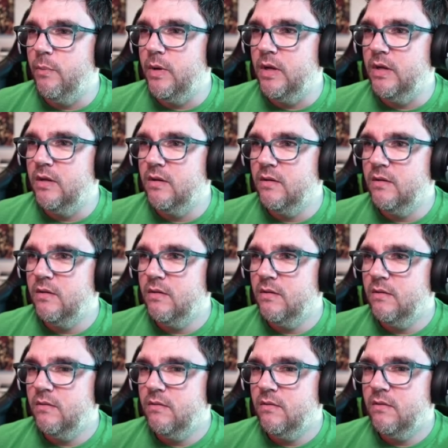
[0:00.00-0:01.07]
me?
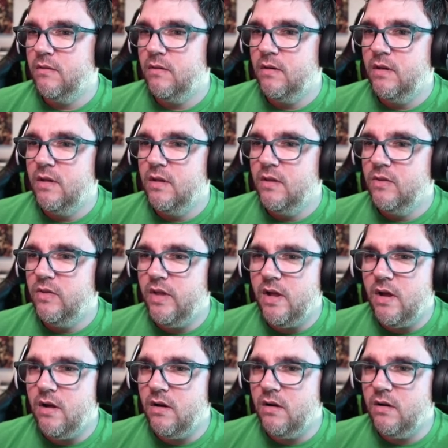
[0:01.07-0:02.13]
They
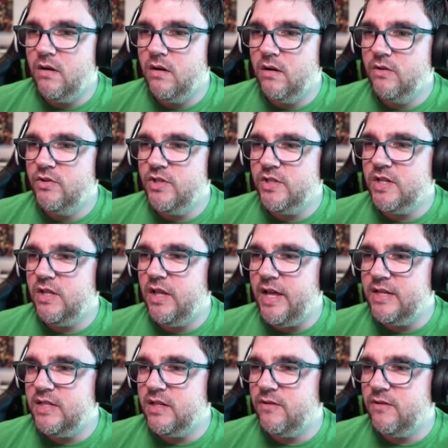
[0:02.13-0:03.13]
are just classic